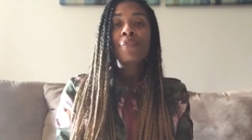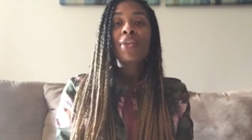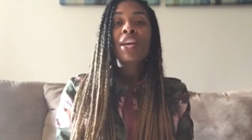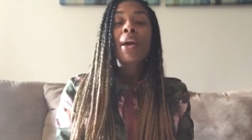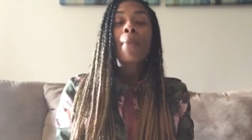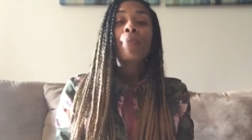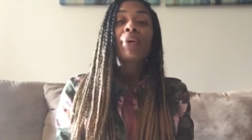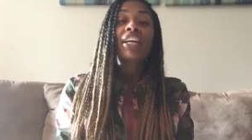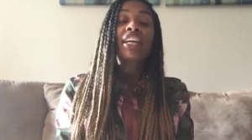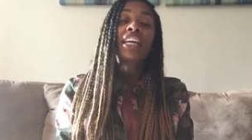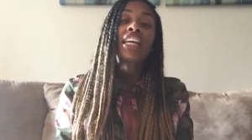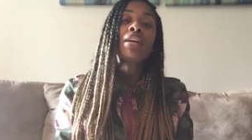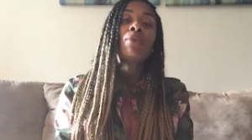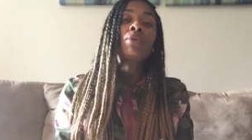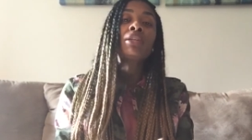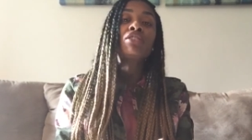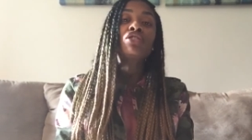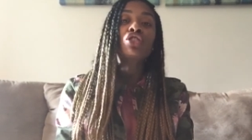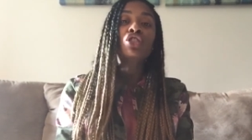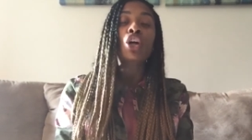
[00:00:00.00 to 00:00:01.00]
But he
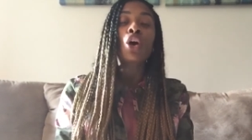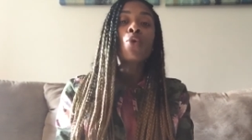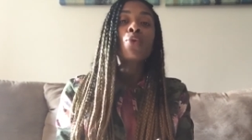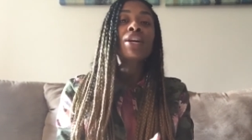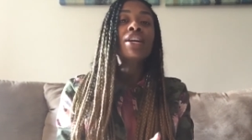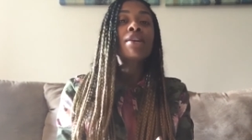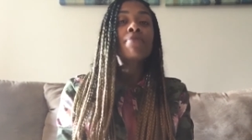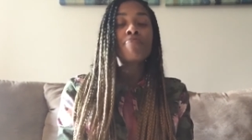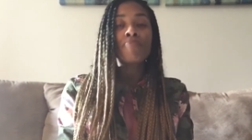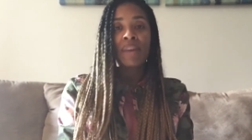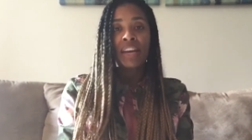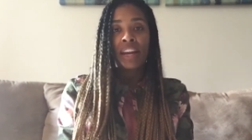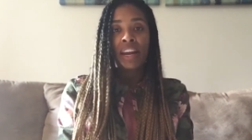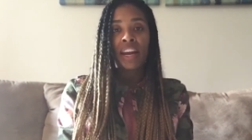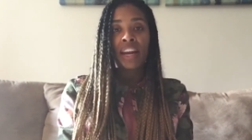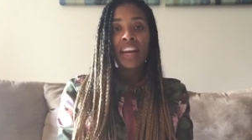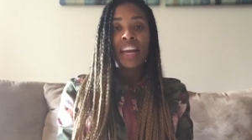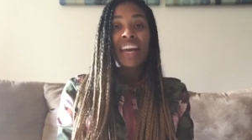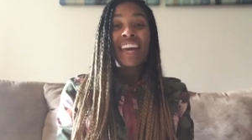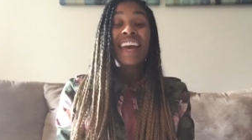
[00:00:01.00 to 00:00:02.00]
was so committed,
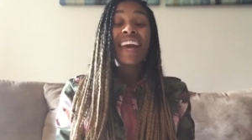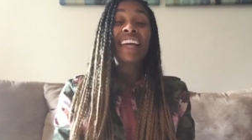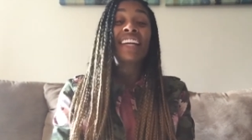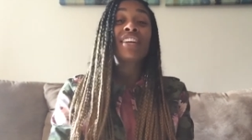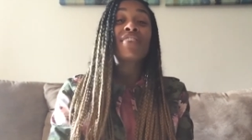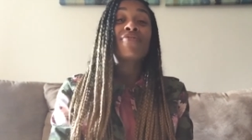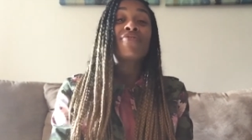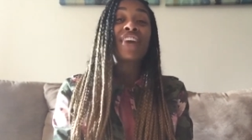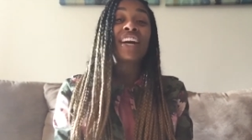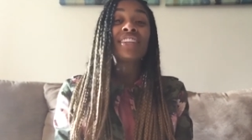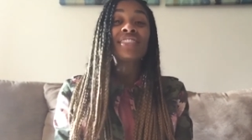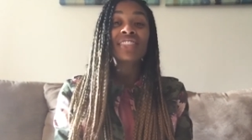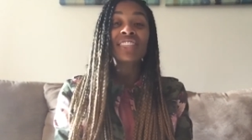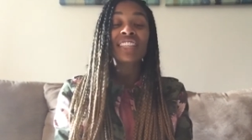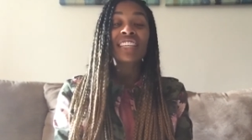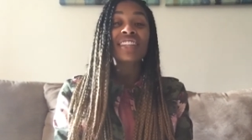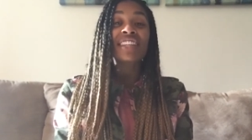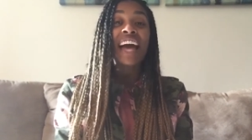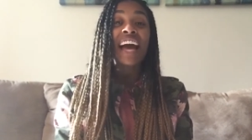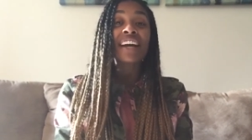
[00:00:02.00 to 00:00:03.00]
and eventually
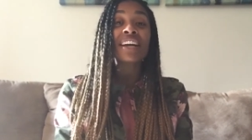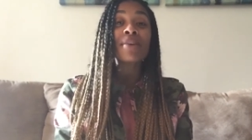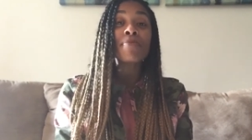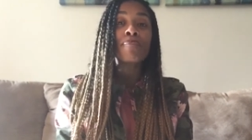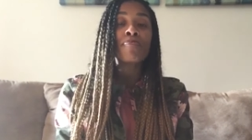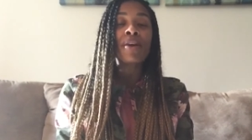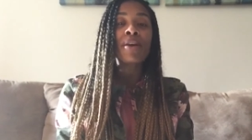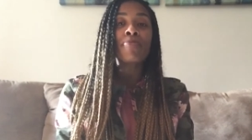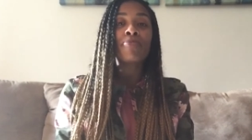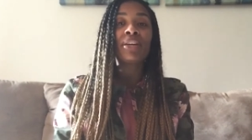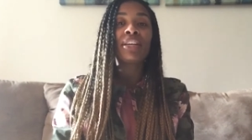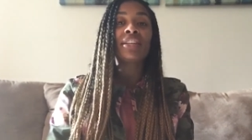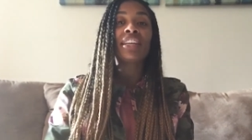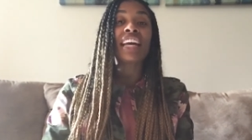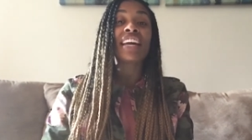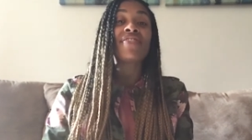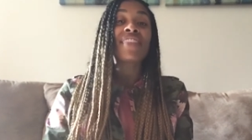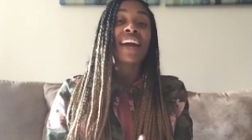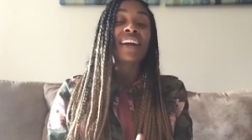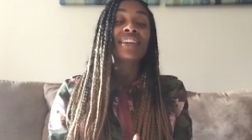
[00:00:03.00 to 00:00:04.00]
that commitment
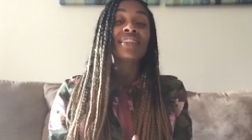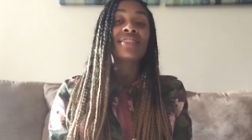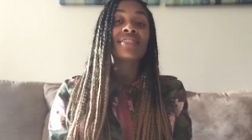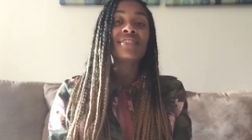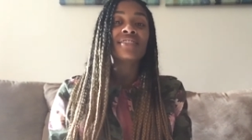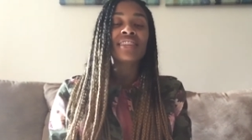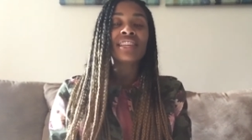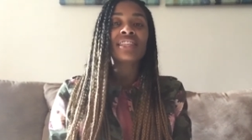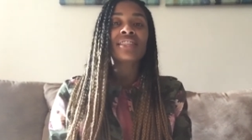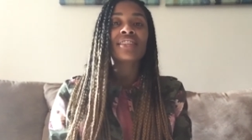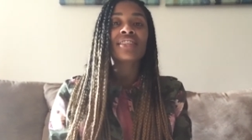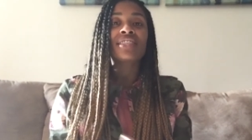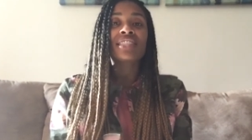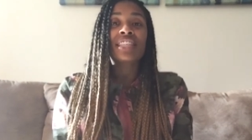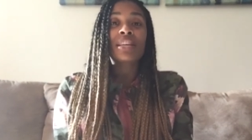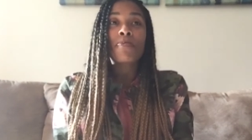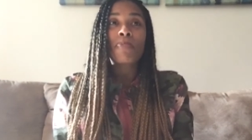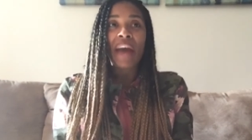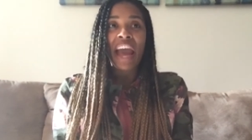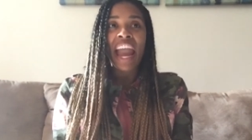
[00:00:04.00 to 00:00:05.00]
and that consistency
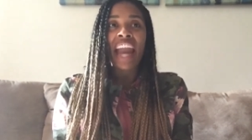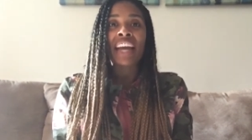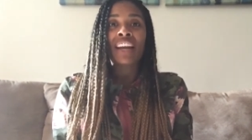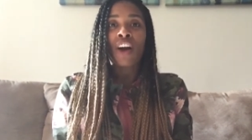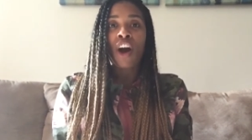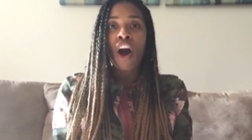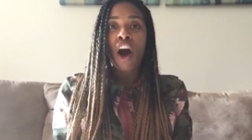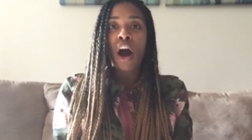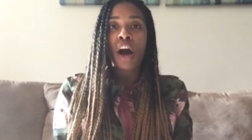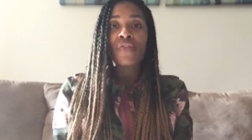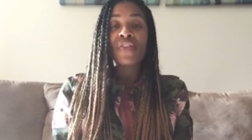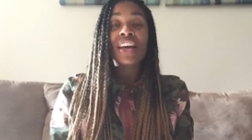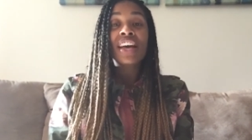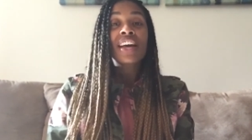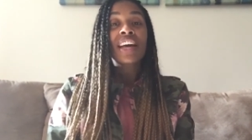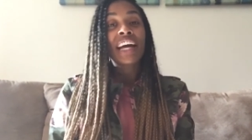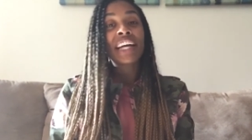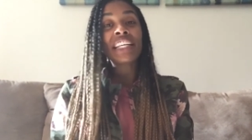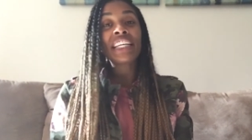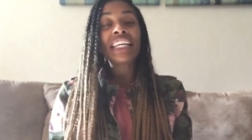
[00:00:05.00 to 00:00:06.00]
paid off,
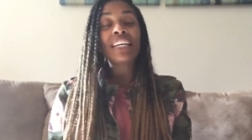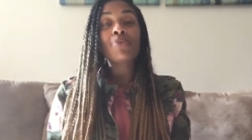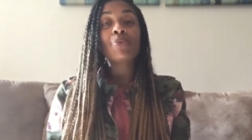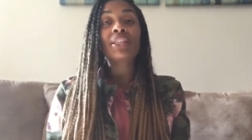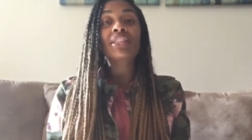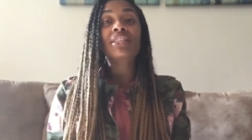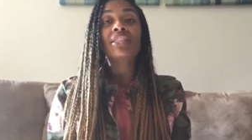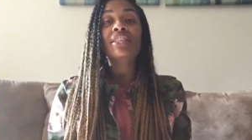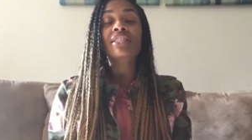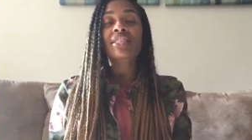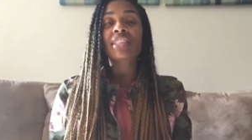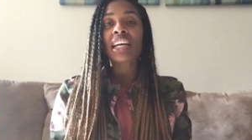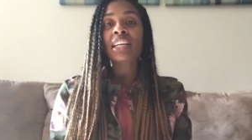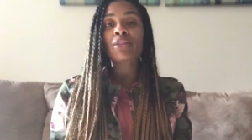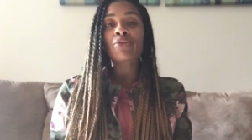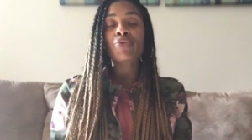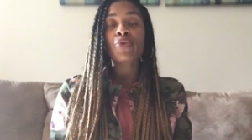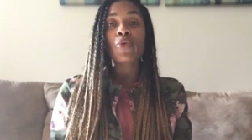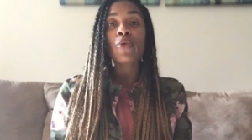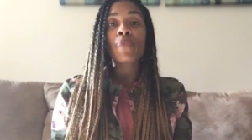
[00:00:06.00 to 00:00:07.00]
and he was
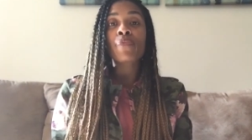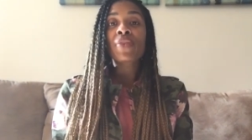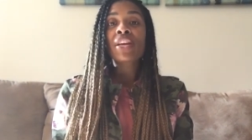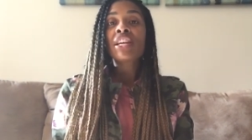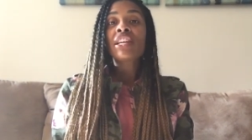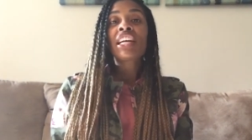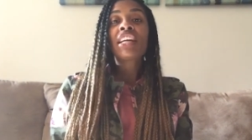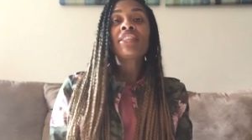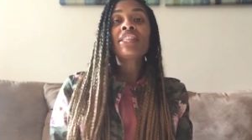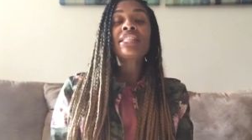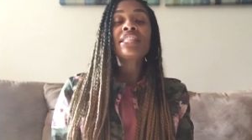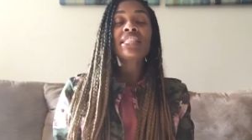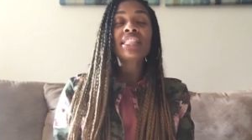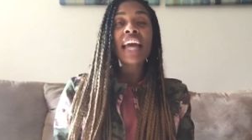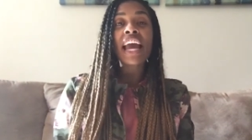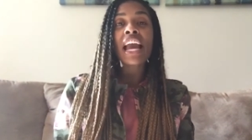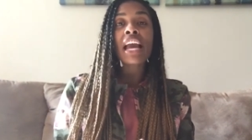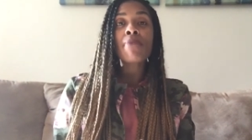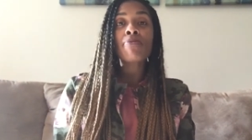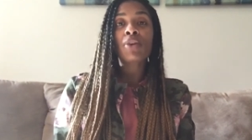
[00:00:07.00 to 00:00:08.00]
successful. And the
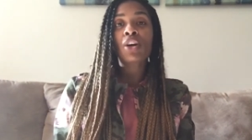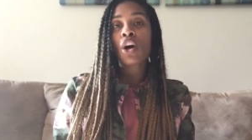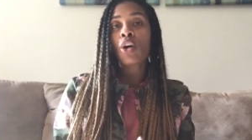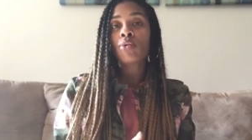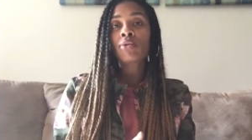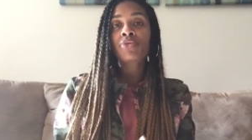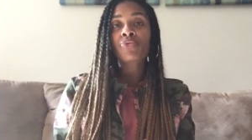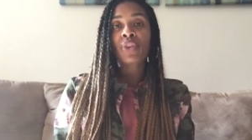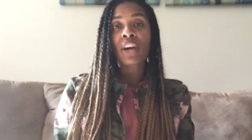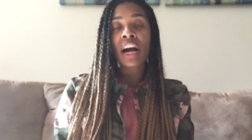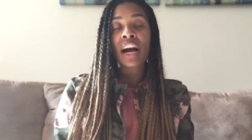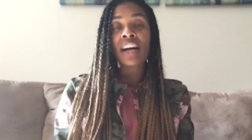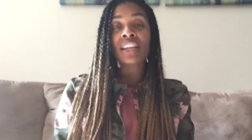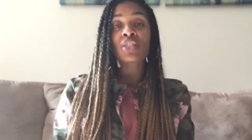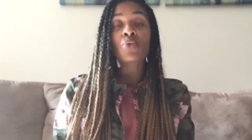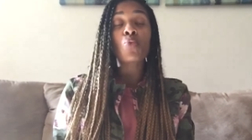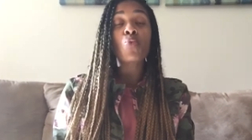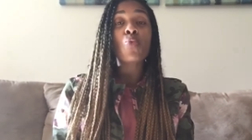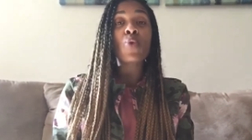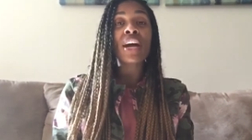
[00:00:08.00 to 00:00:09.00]
same goes for us.
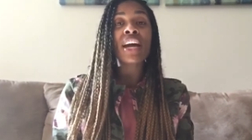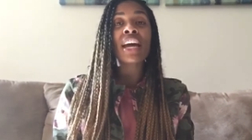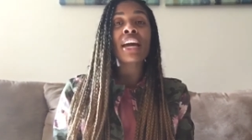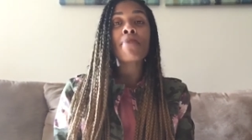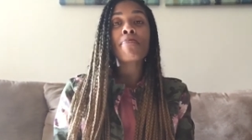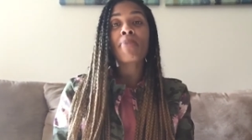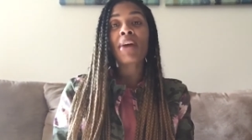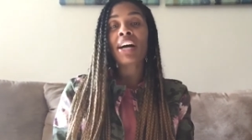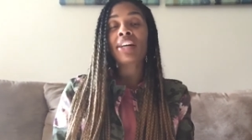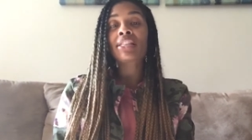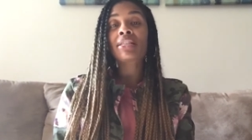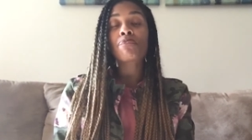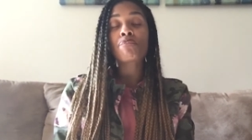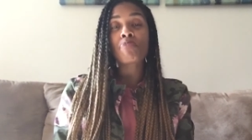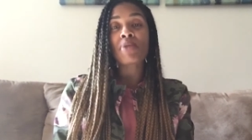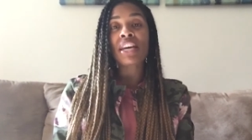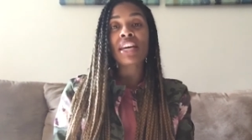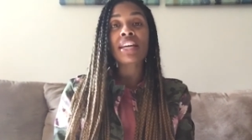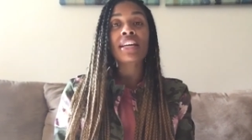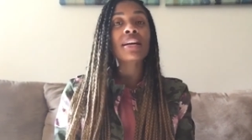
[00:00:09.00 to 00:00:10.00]
We must
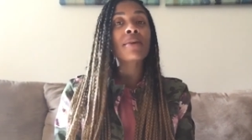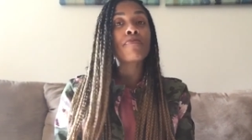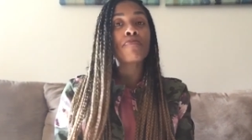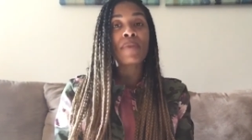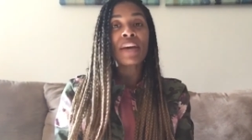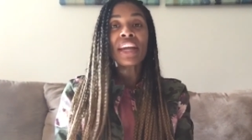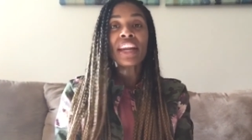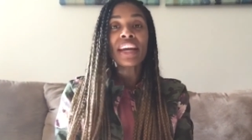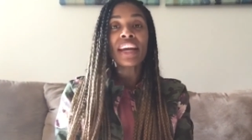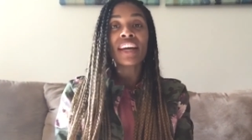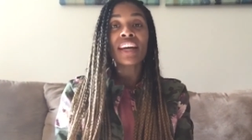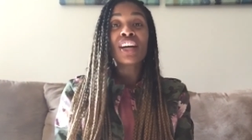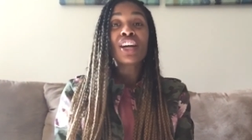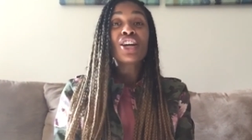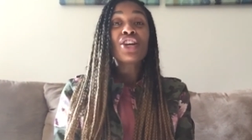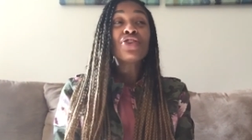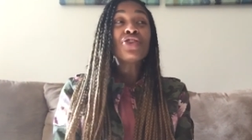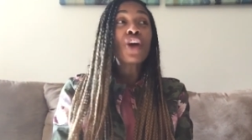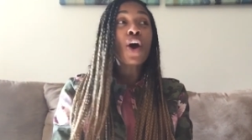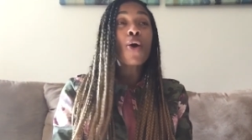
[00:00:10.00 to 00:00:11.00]
be committed
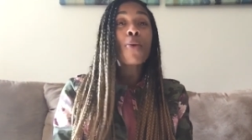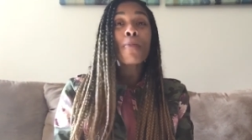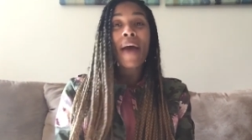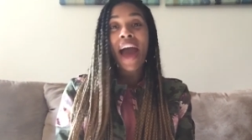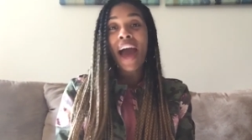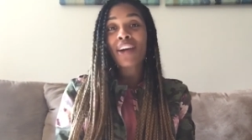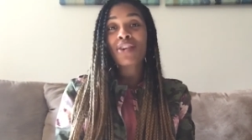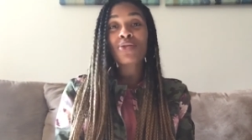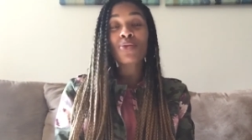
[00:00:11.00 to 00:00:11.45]
no matter